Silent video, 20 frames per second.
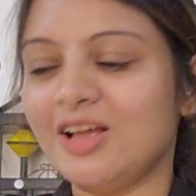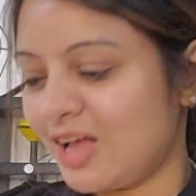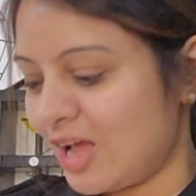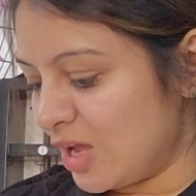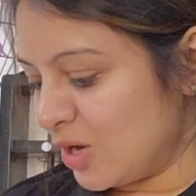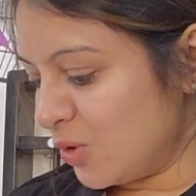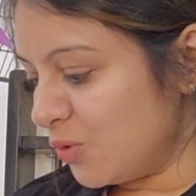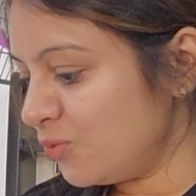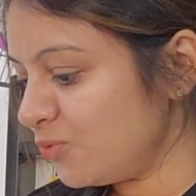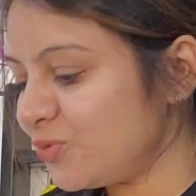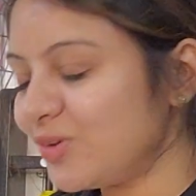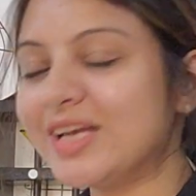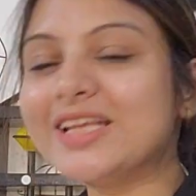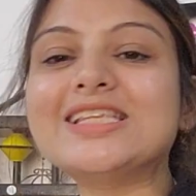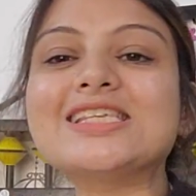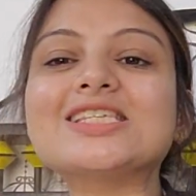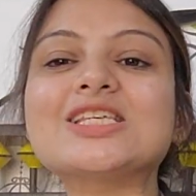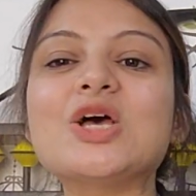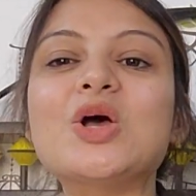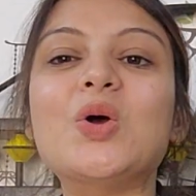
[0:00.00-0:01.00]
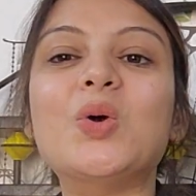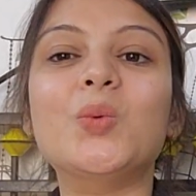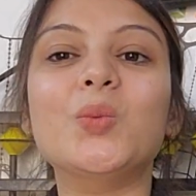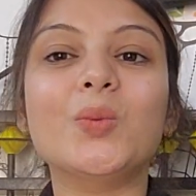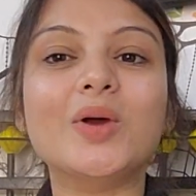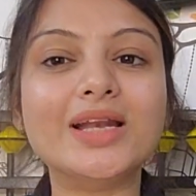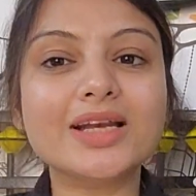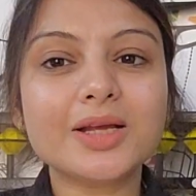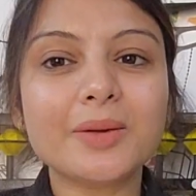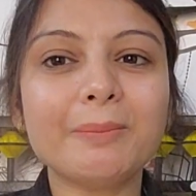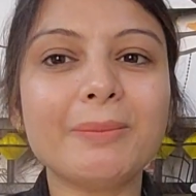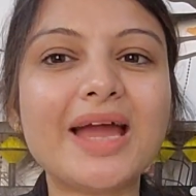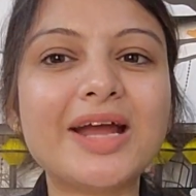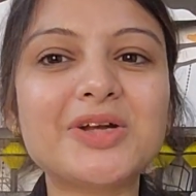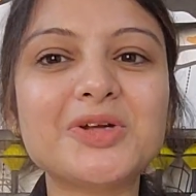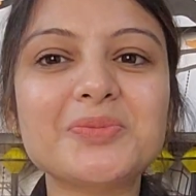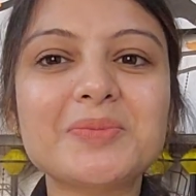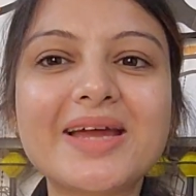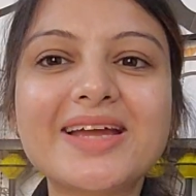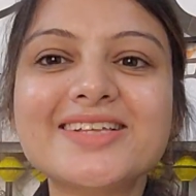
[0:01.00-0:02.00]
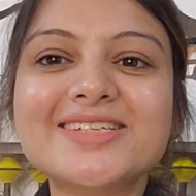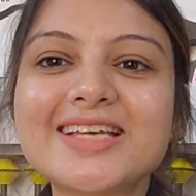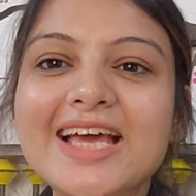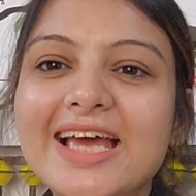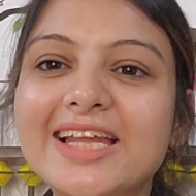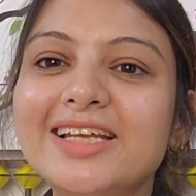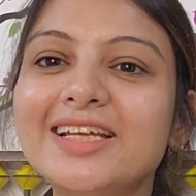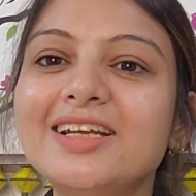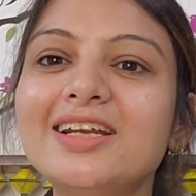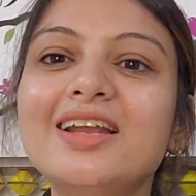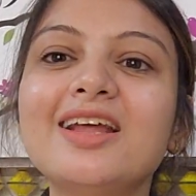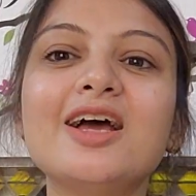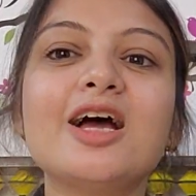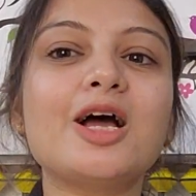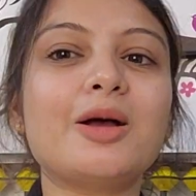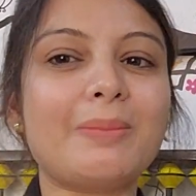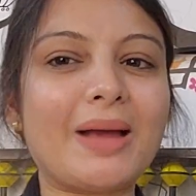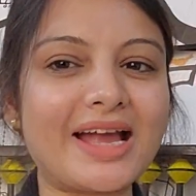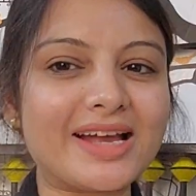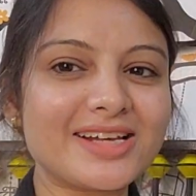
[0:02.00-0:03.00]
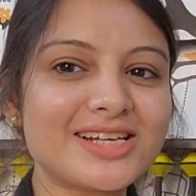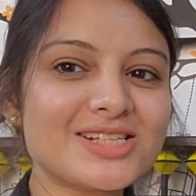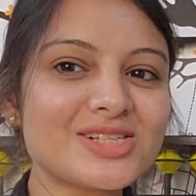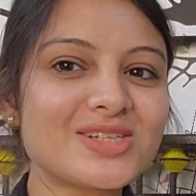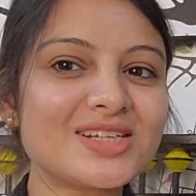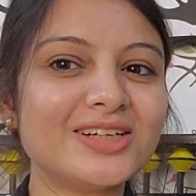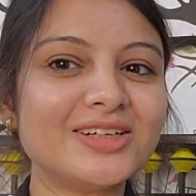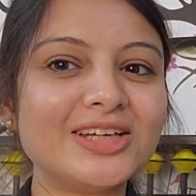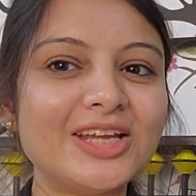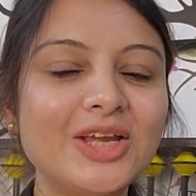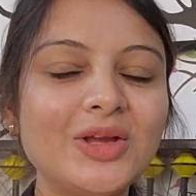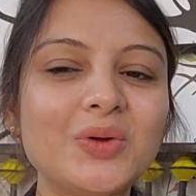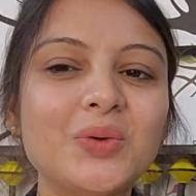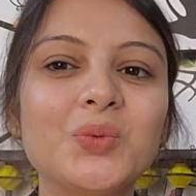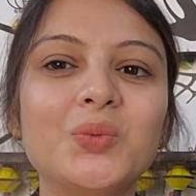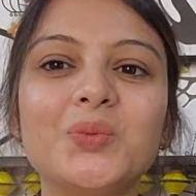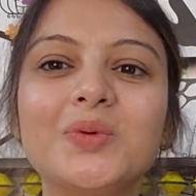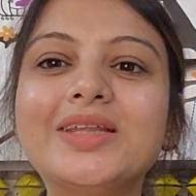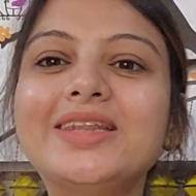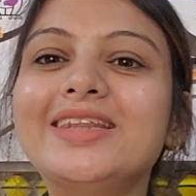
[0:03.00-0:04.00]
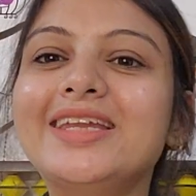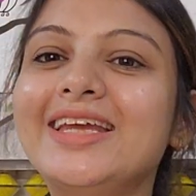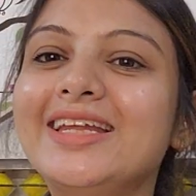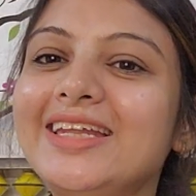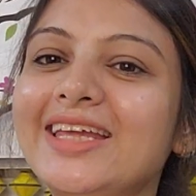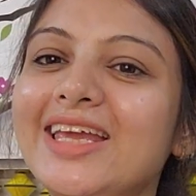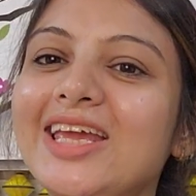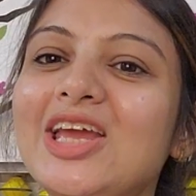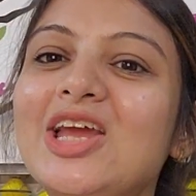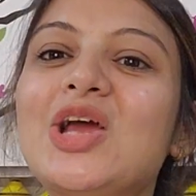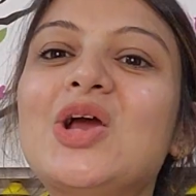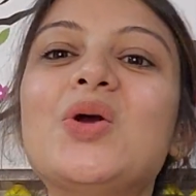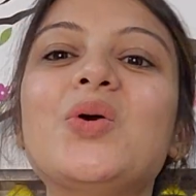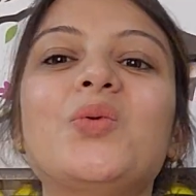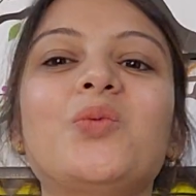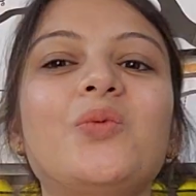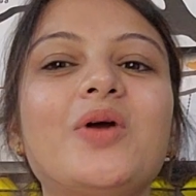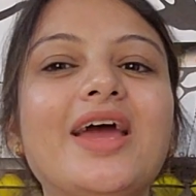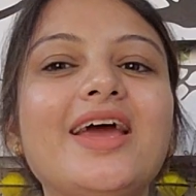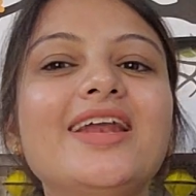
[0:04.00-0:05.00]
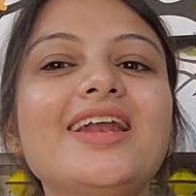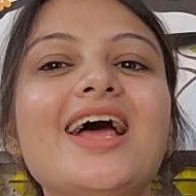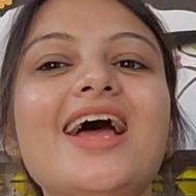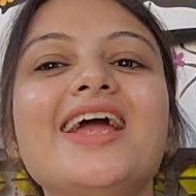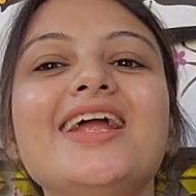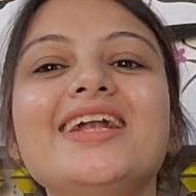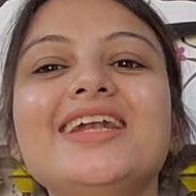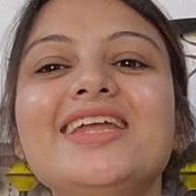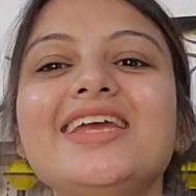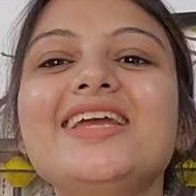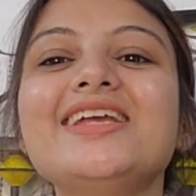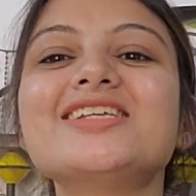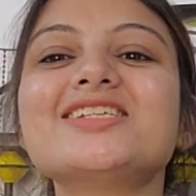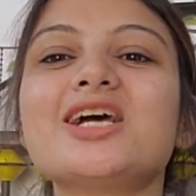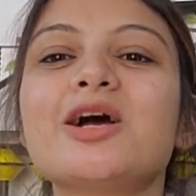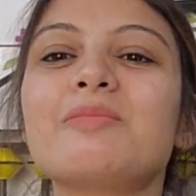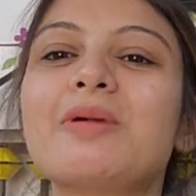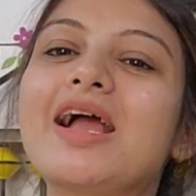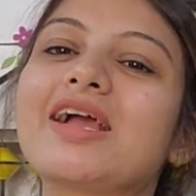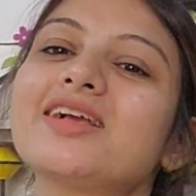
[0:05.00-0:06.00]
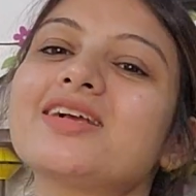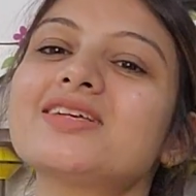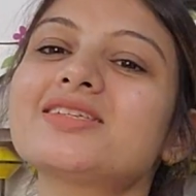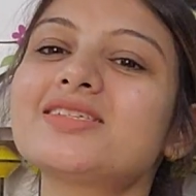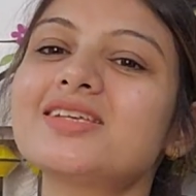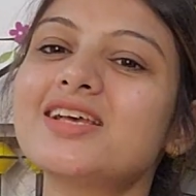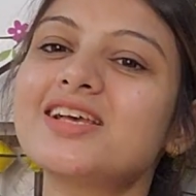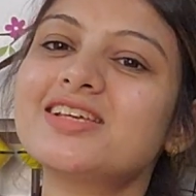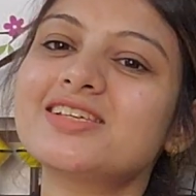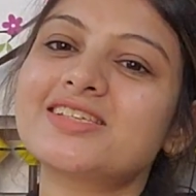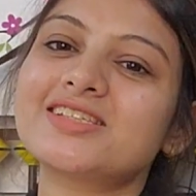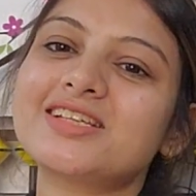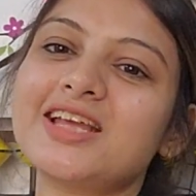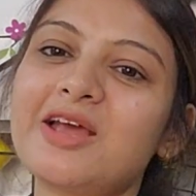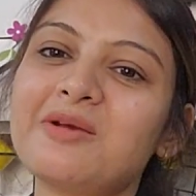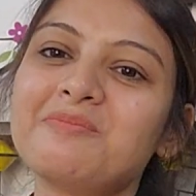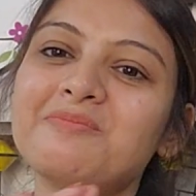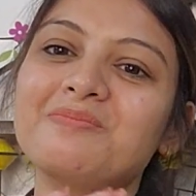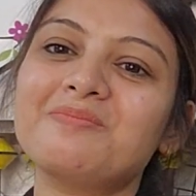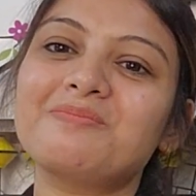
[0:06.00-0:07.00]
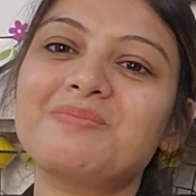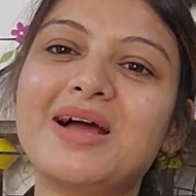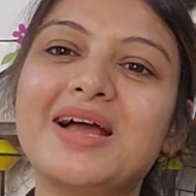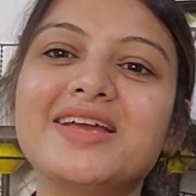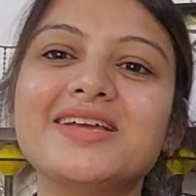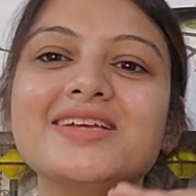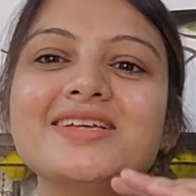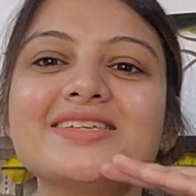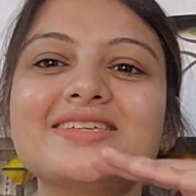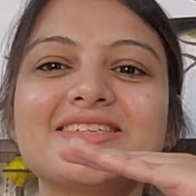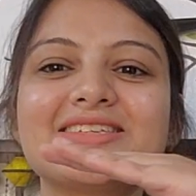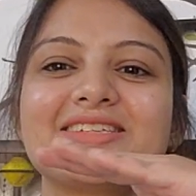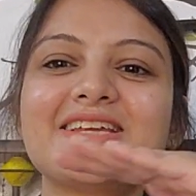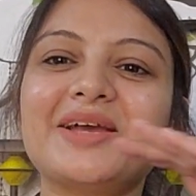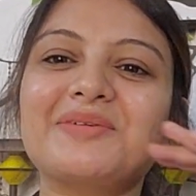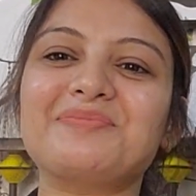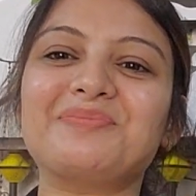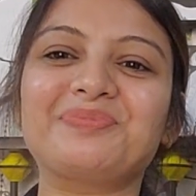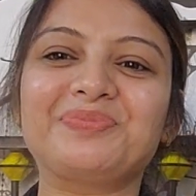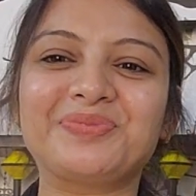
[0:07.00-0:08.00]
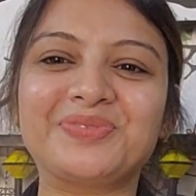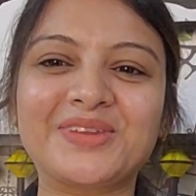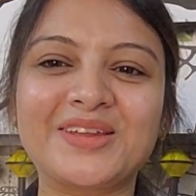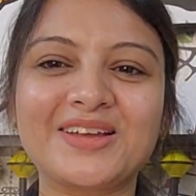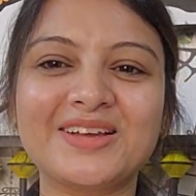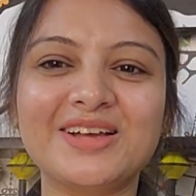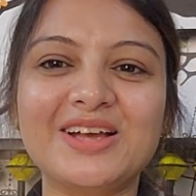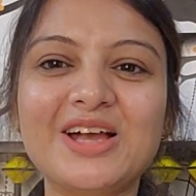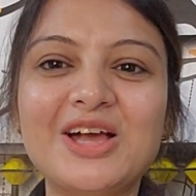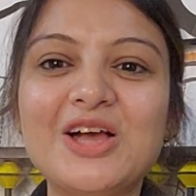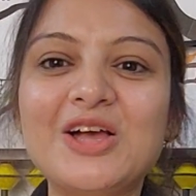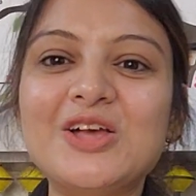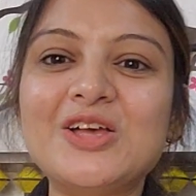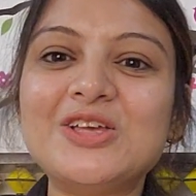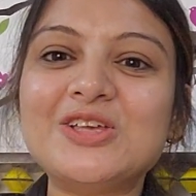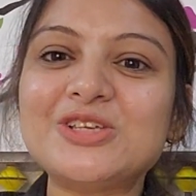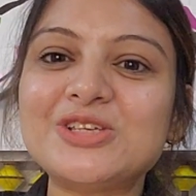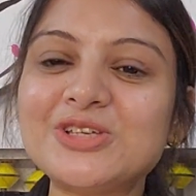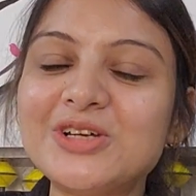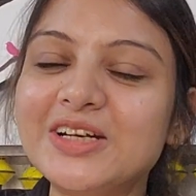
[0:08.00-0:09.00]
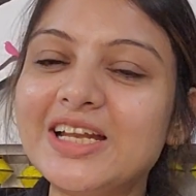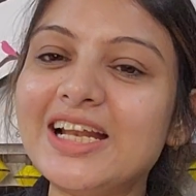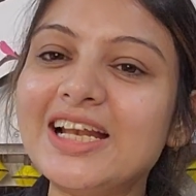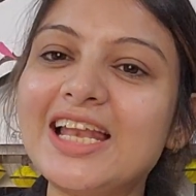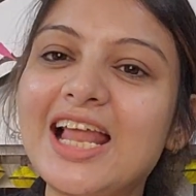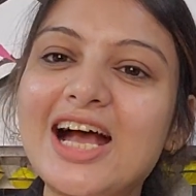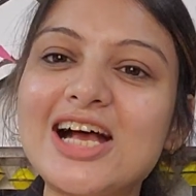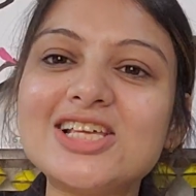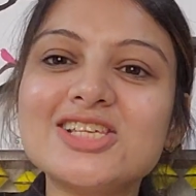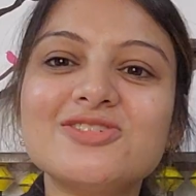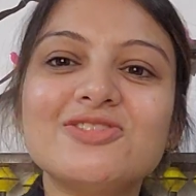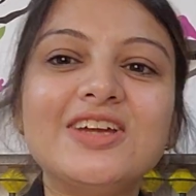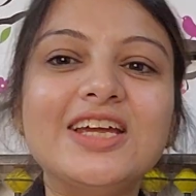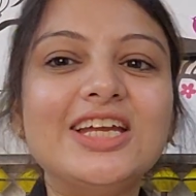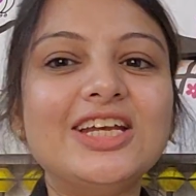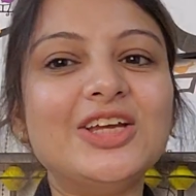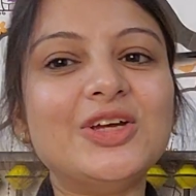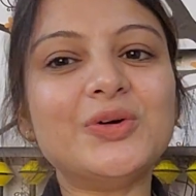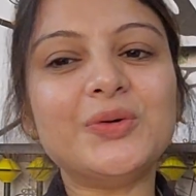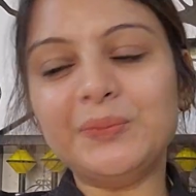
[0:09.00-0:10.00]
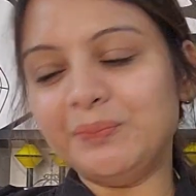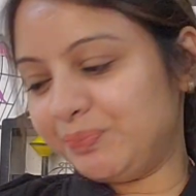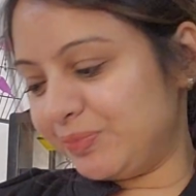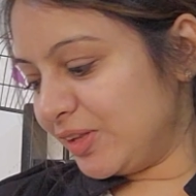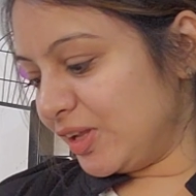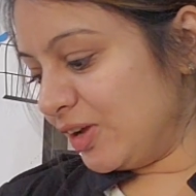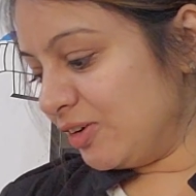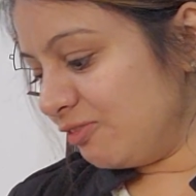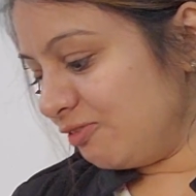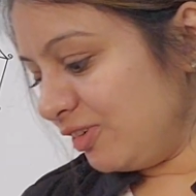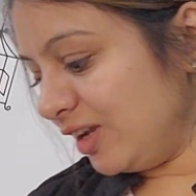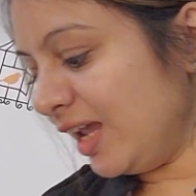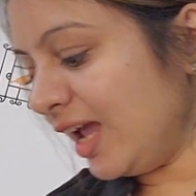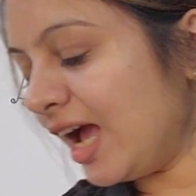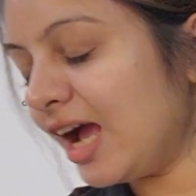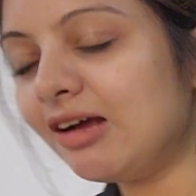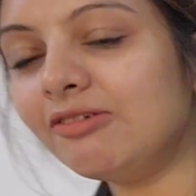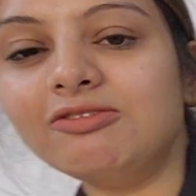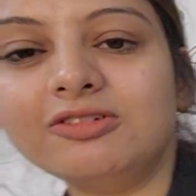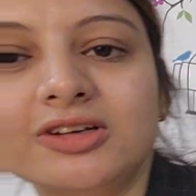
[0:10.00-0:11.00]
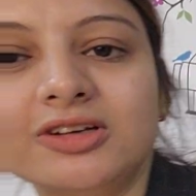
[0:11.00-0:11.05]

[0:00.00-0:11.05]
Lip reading: Hello friends, welcome back to my channel Abacus Learning with Nidhi, where I teach Abacus step by step. So till last video we have